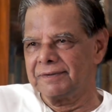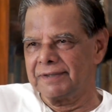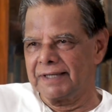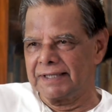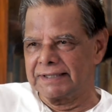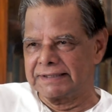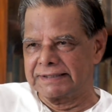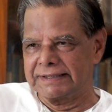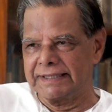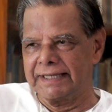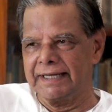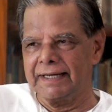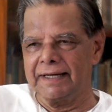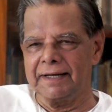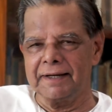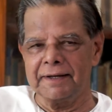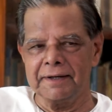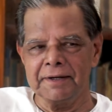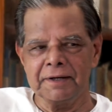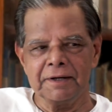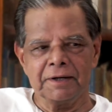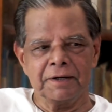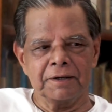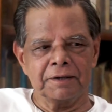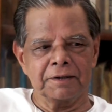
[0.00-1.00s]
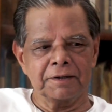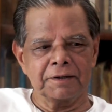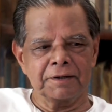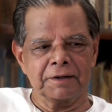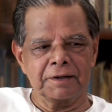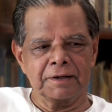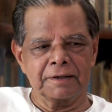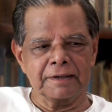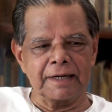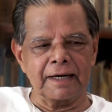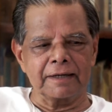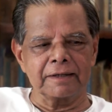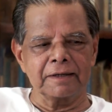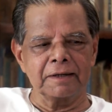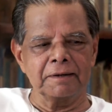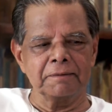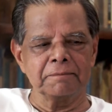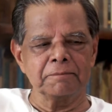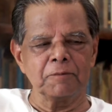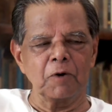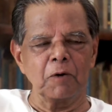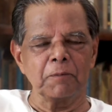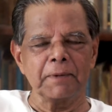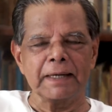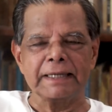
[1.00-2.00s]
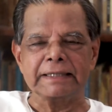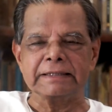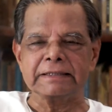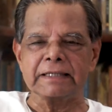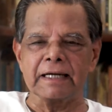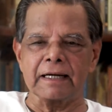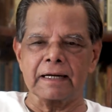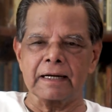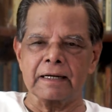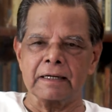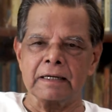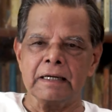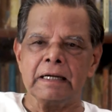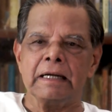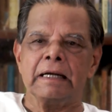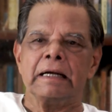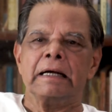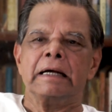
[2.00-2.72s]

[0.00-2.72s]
They see that the moments are